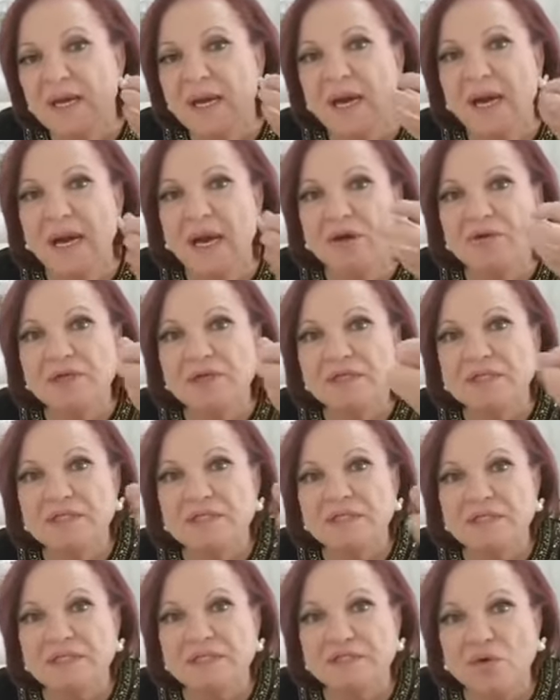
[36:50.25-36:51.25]
How does
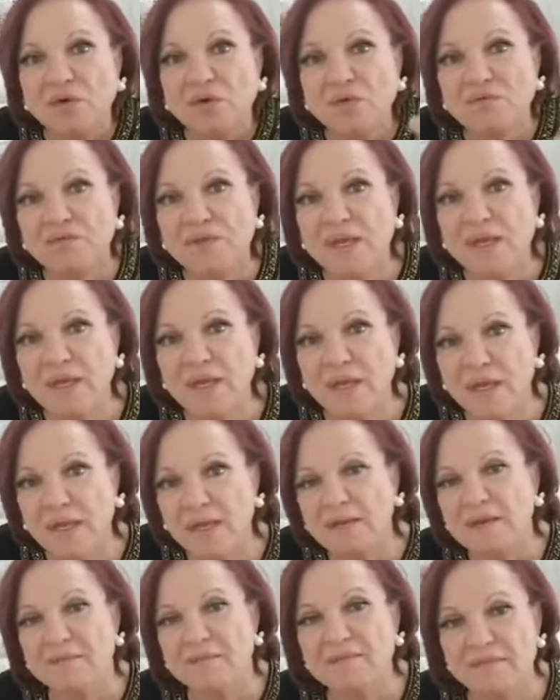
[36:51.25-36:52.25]
it dissolve the
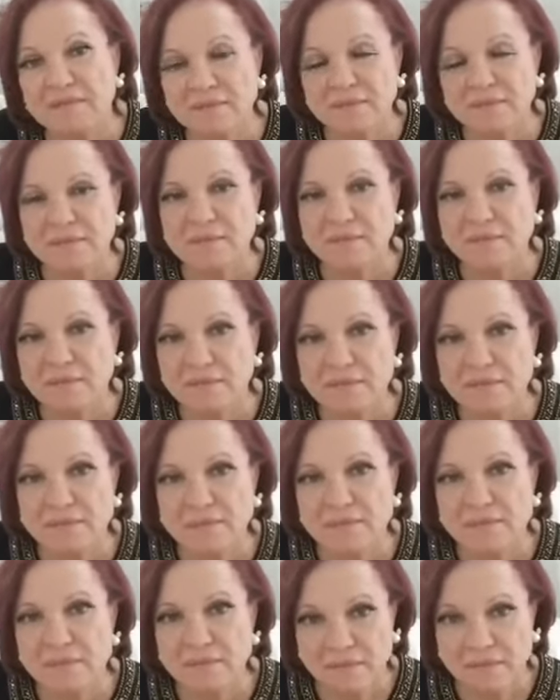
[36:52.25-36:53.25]
hair?
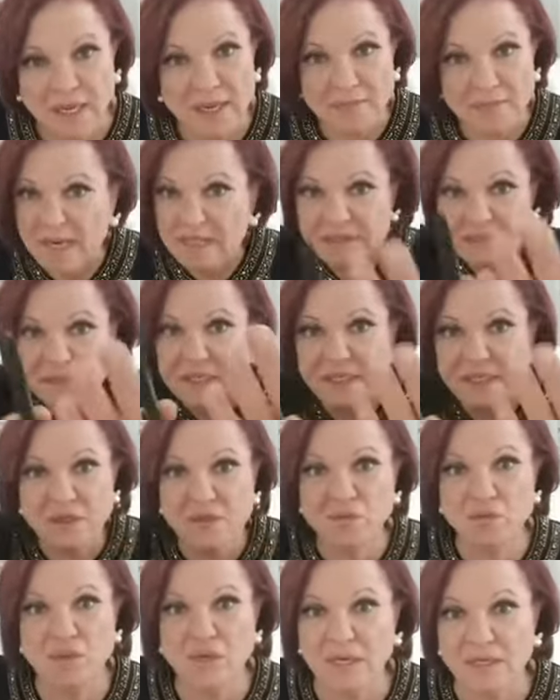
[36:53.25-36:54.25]
I'm asking
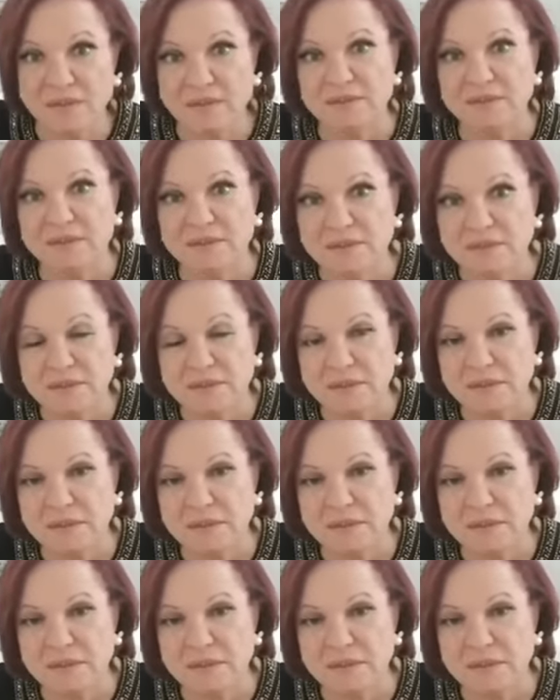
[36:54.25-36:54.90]
you guys.